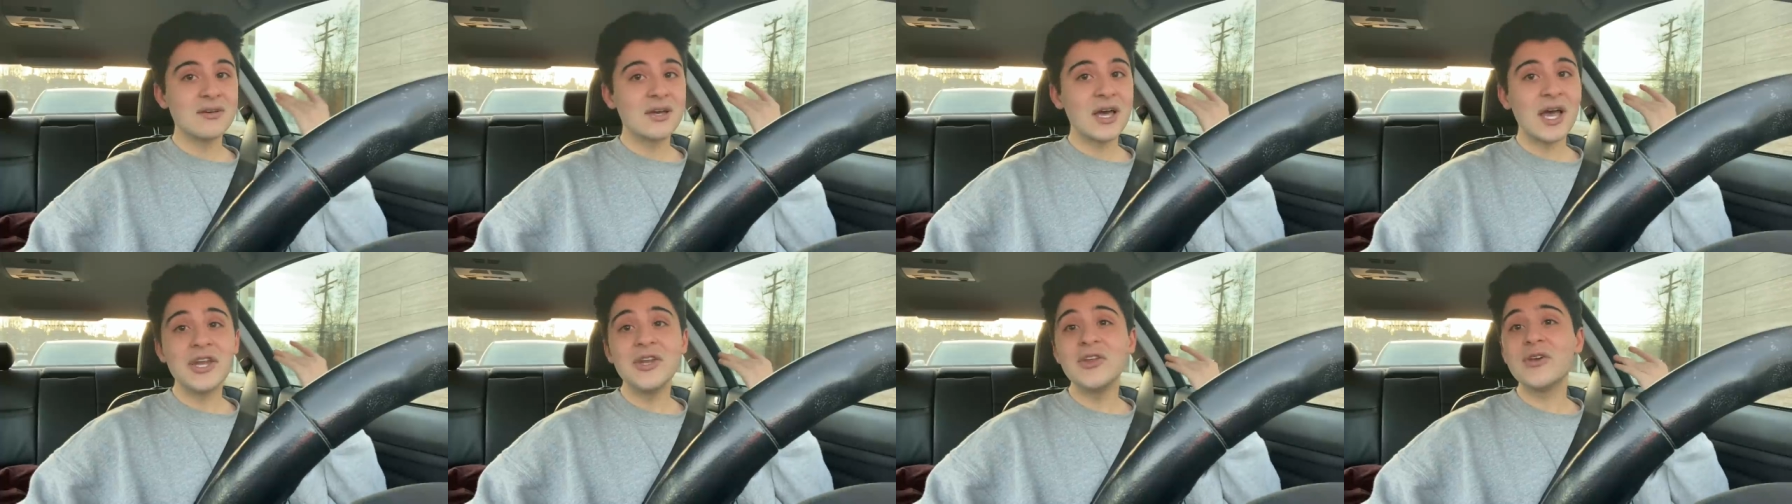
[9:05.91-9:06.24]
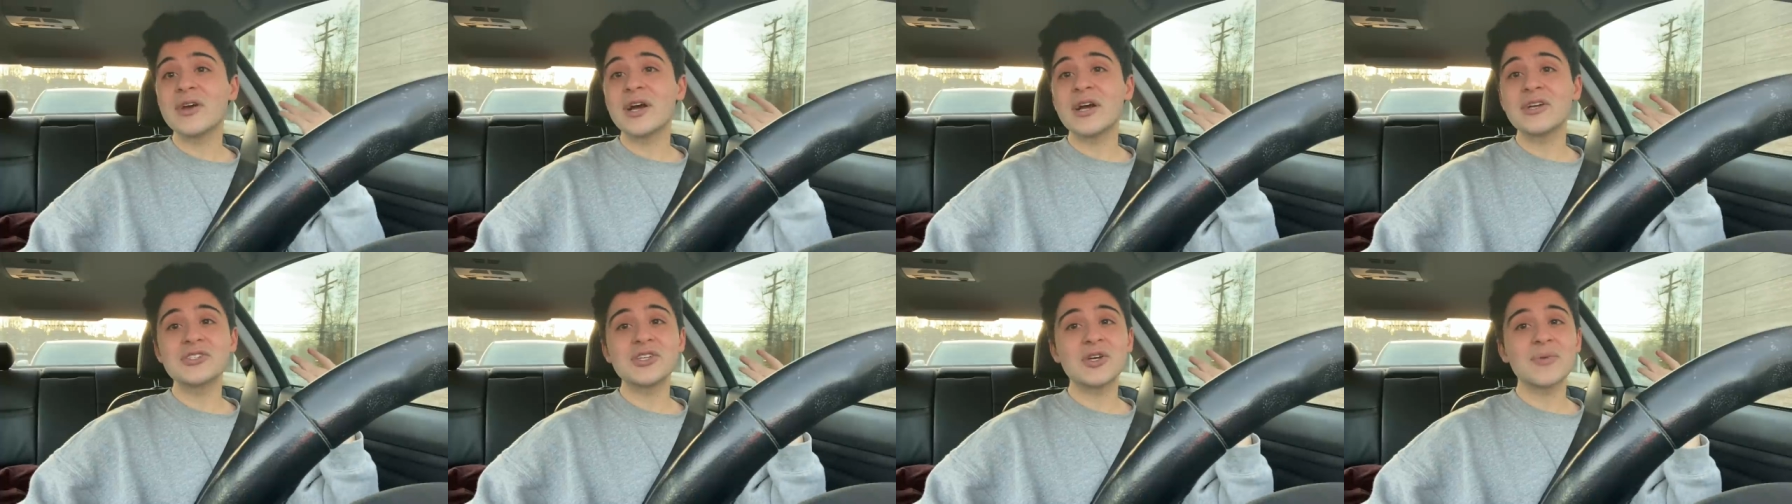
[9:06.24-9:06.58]
and you
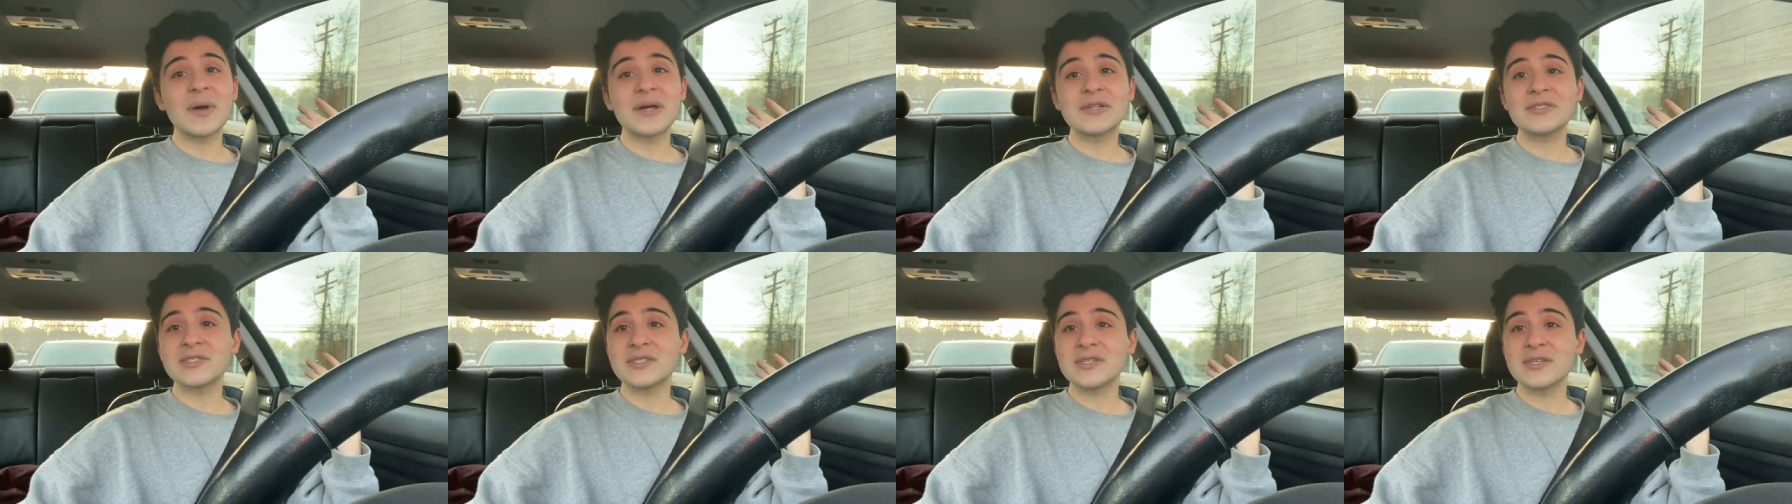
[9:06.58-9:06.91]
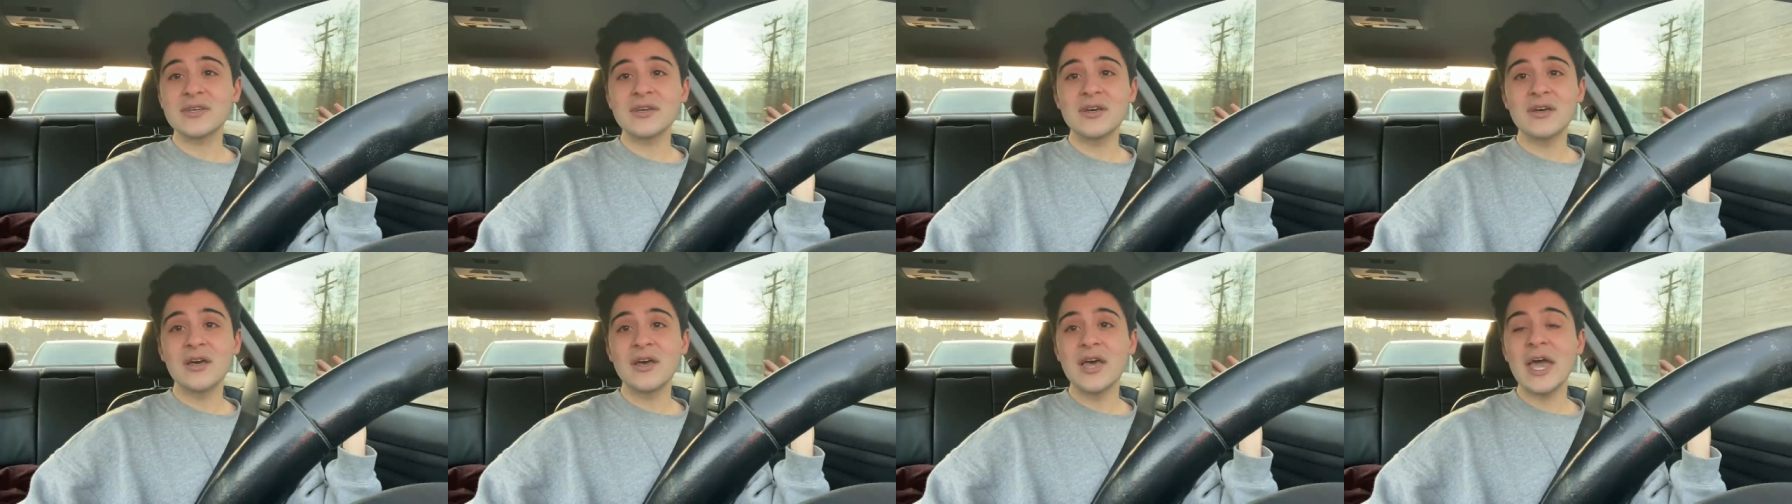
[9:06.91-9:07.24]
guys are about
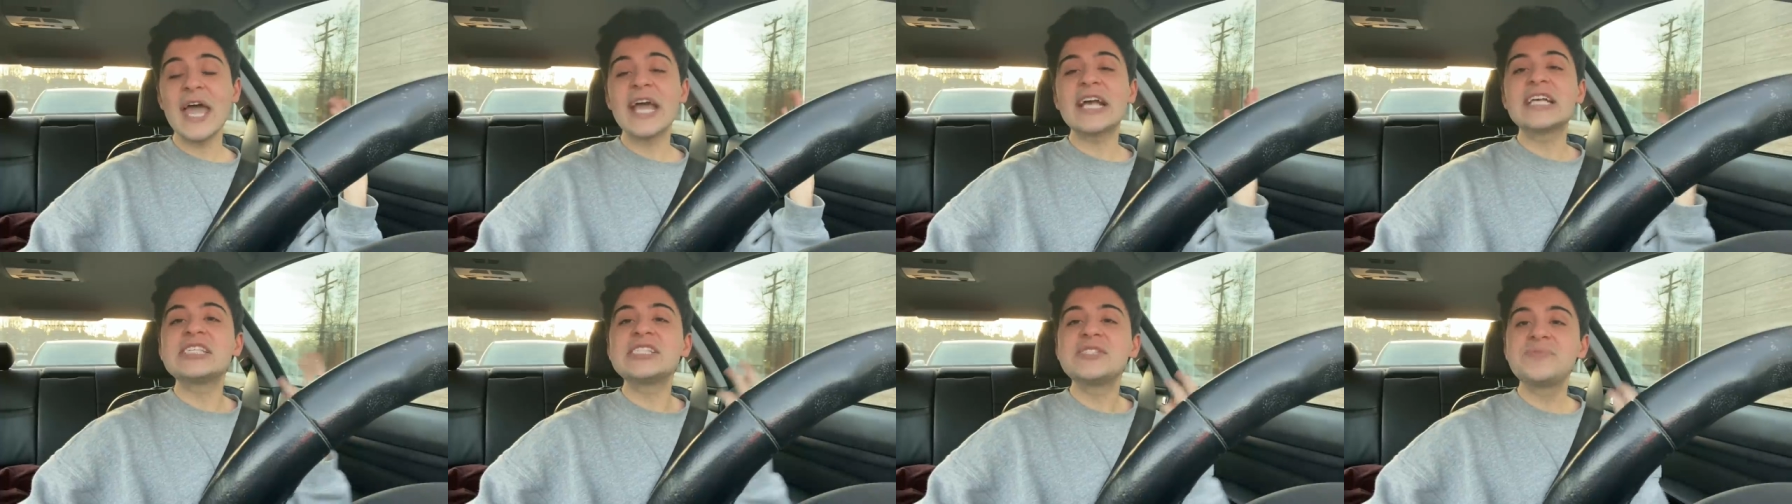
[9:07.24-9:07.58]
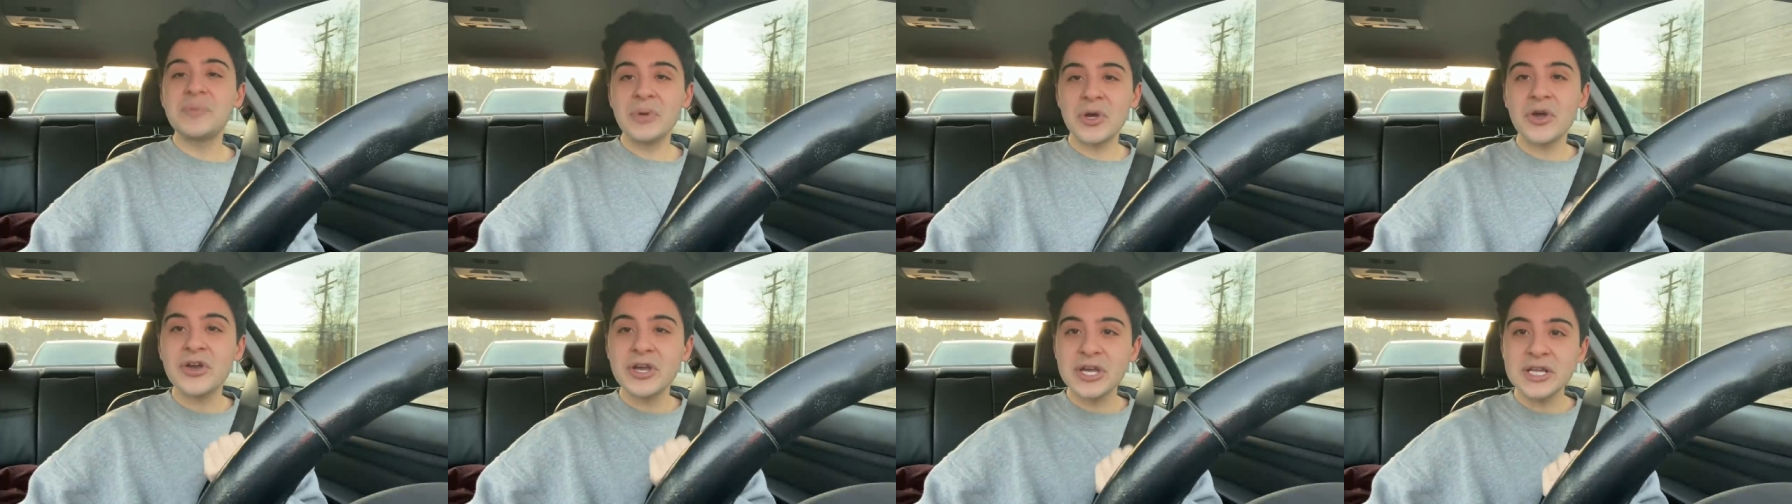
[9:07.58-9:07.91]
to
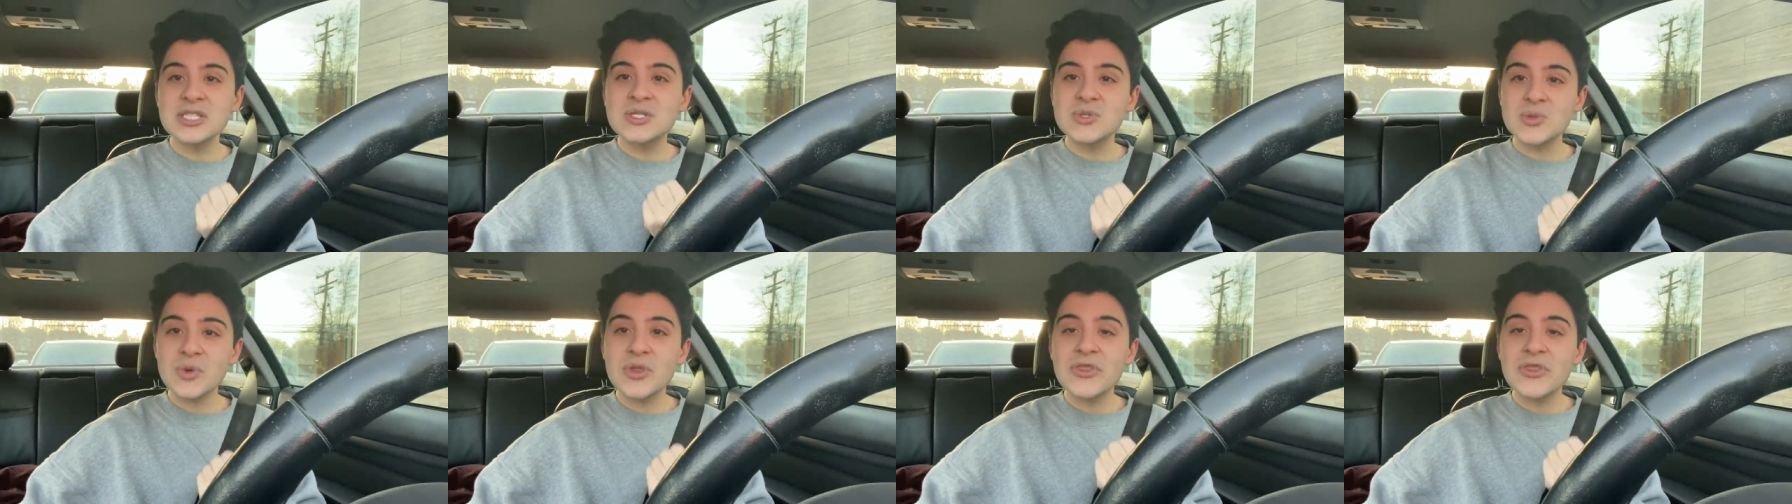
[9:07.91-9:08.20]
experience